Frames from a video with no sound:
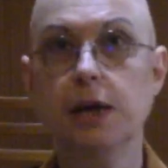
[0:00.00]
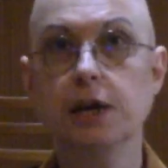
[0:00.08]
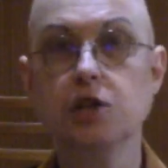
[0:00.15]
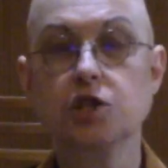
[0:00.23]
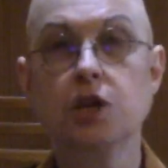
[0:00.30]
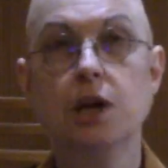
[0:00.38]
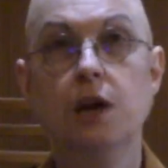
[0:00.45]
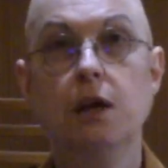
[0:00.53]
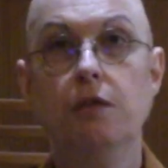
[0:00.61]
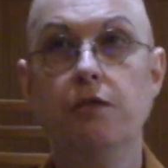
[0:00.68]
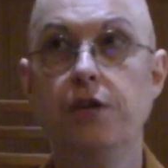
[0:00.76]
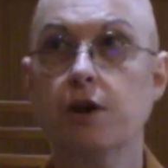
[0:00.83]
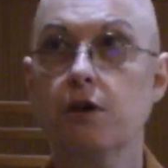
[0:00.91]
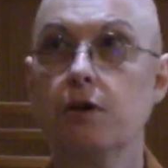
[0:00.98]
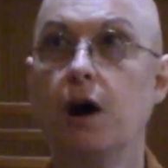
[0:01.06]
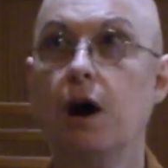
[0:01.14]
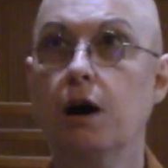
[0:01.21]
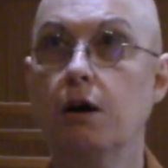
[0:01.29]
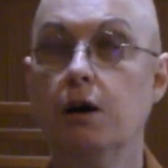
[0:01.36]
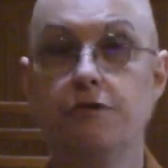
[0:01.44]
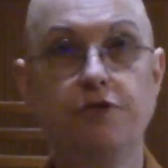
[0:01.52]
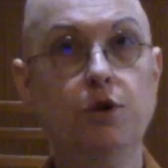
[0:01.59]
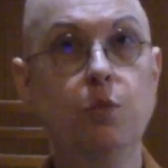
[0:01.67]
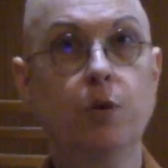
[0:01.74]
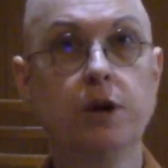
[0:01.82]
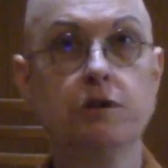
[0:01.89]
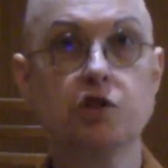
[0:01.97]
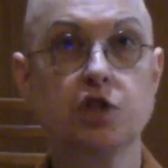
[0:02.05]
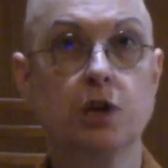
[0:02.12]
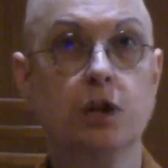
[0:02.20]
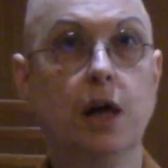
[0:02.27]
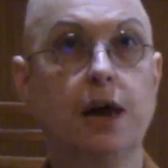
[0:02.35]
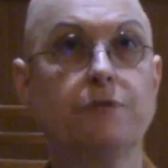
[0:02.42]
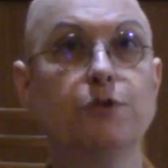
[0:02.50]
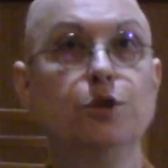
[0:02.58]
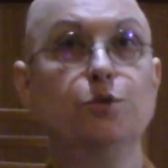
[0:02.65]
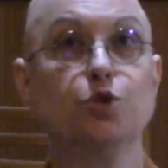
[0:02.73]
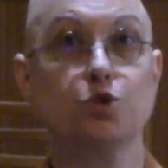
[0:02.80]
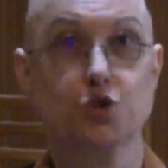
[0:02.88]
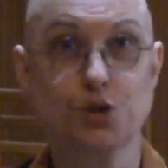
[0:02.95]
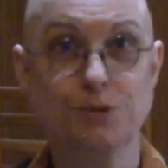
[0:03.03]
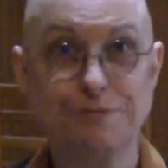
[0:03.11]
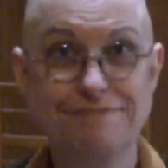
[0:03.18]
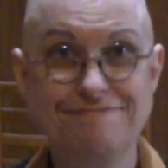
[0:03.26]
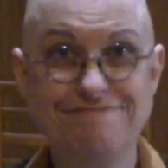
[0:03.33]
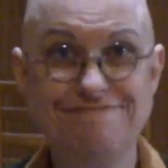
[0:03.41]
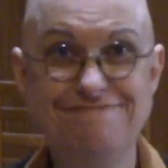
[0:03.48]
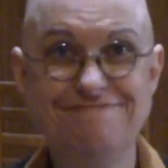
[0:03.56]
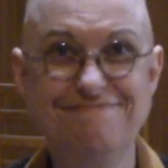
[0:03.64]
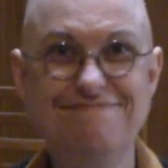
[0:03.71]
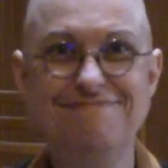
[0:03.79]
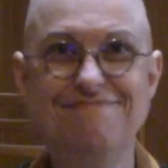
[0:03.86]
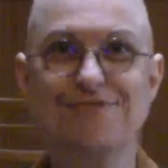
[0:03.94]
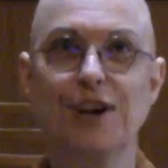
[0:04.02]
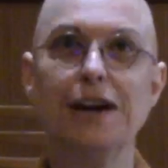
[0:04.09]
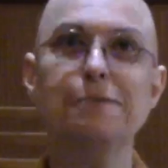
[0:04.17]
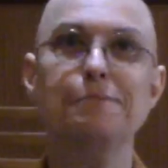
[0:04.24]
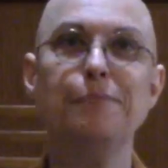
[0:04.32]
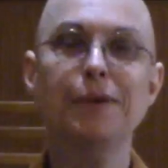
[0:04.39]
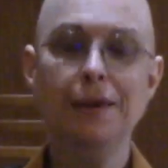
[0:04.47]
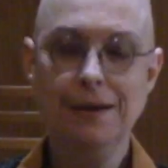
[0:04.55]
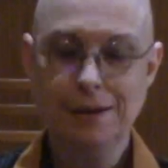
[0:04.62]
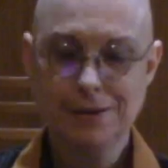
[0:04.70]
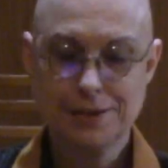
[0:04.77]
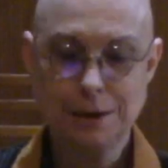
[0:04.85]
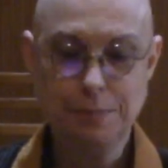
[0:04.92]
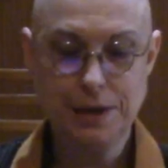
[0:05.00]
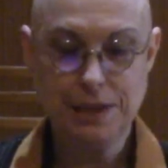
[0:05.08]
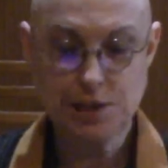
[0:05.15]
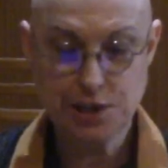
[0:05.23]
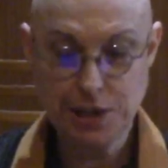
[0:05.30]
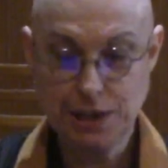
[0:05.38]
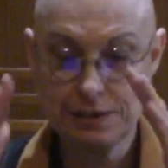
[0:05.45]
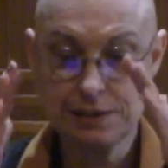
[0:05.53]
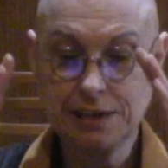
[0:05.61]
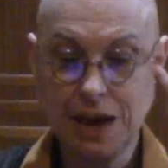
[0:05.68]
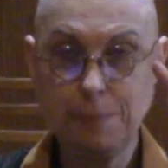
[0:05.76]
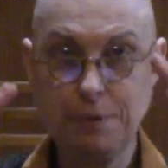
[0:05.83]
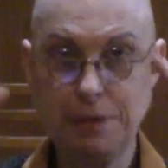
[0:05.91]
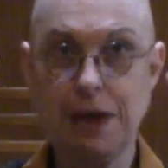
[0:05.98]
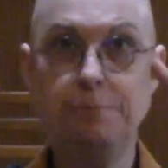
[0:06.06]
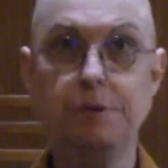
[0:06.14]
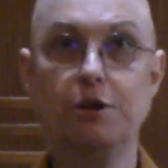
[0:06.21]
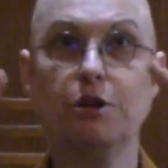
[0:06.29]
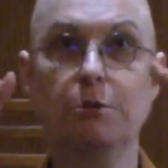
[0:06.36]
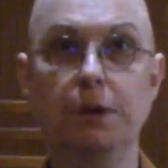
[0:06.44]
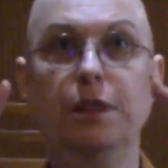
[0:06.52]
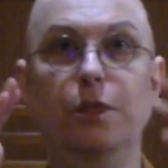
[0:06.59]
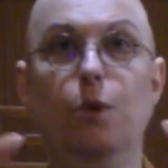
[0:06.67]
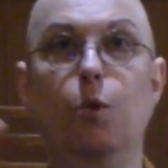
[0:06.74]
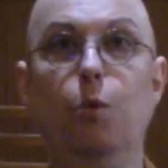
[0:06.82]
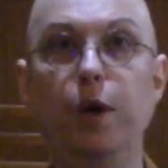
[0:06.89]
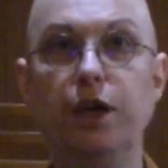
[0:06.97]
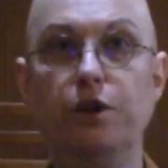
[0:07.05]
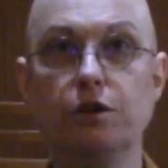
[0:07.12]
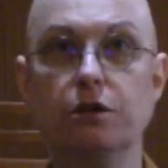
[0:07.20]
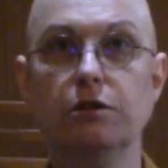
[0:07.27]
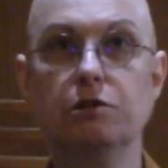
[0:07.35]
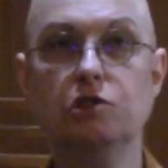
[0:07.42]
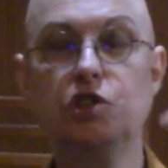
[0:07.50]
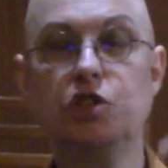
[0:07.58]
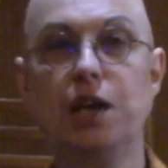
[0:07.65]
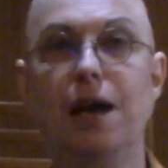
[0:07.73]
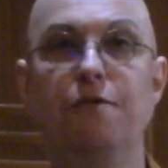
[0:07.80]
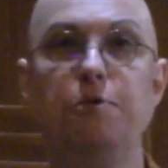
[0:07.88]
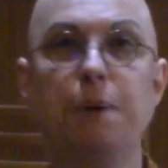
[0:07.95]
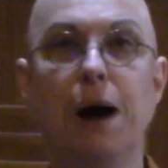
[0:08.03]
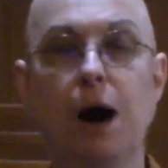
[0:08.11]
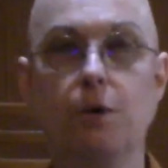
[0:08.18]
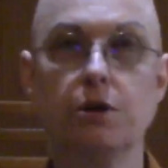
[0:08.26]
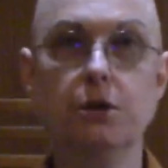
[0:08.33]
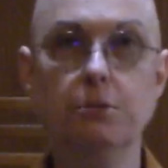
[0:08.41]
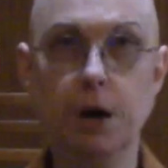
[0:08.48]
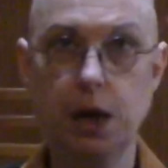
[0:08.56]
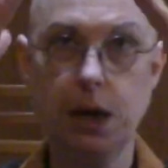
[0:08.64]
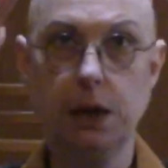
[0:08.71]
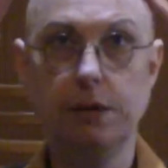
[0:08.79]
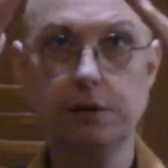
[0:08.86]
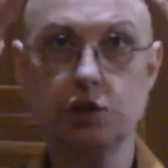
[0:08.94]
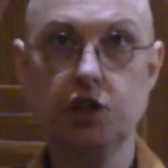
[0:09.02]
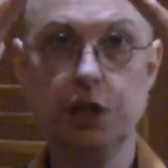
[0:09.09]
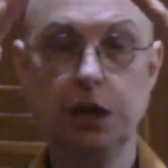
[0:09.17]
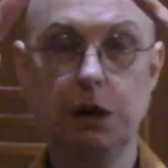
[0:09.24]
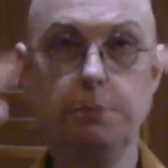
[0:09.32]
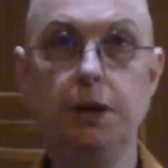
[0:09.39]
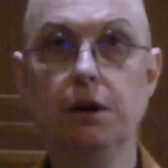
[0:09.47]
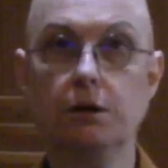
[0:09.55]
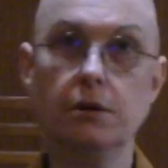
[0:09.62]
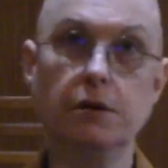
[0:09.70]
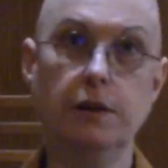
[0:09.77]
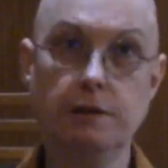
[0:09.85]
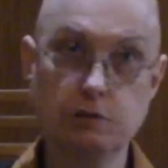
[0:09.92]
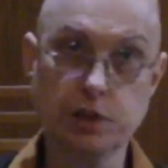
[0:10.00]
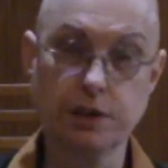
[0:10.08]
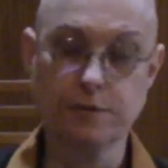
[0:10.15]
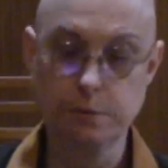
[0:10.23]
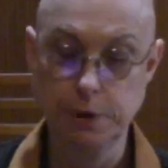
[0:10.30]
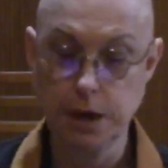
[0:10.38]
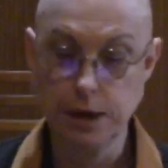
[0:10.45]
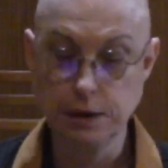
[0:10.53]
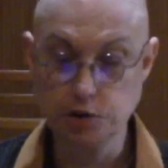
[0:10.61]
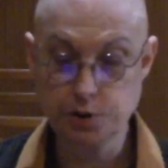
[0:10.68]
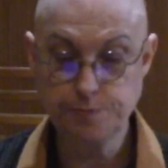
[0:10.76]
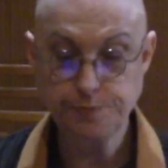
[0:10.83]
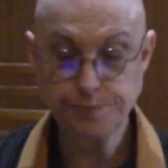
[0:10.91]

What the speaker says: is there are a few winners and a lot of losers, right? Somebody's sitting at the top of that pyramid. The winners have the power and the money, and they're sitting up here, and then there's everybody else.